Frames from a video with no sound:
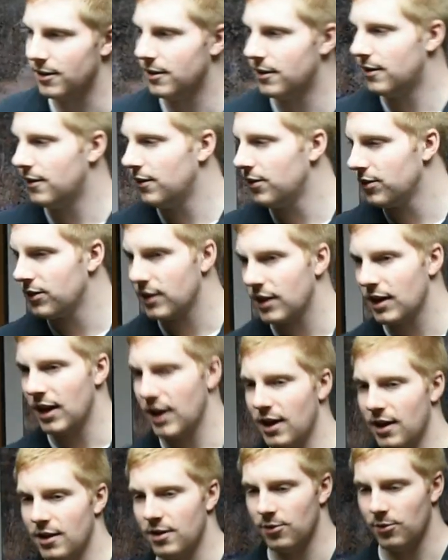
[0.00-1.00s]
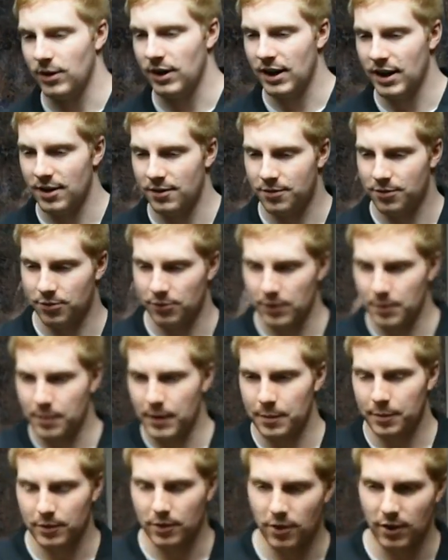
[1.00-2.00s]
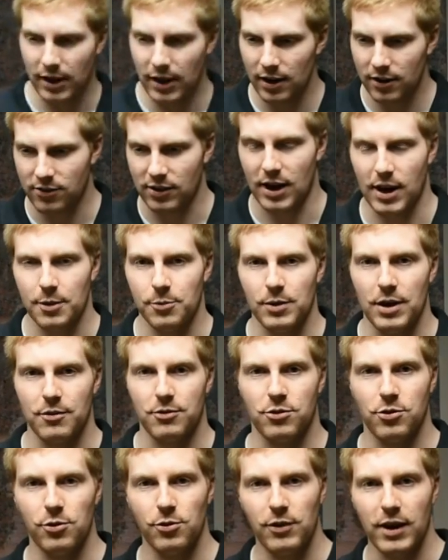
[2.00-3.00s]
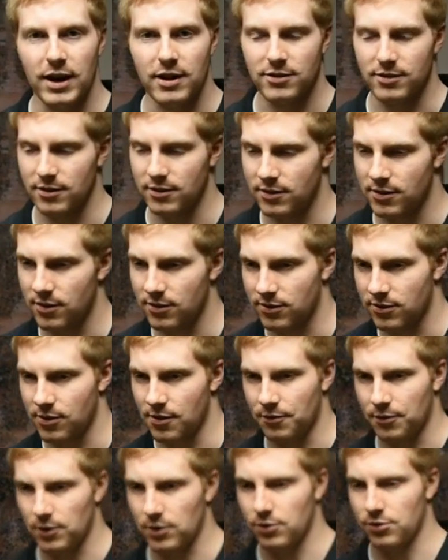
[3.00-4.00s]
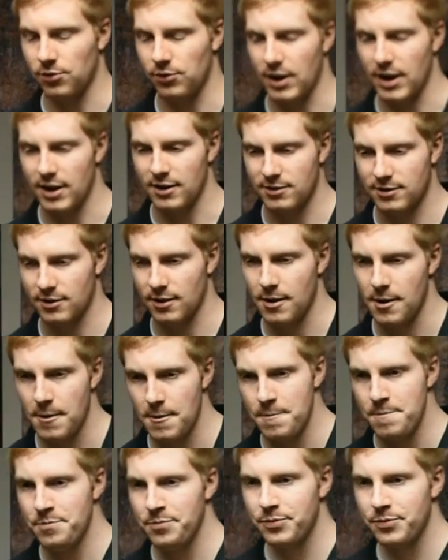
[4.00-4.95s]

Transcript: Kart. We have 3 people going at a time. We have 2 races. This is the first race.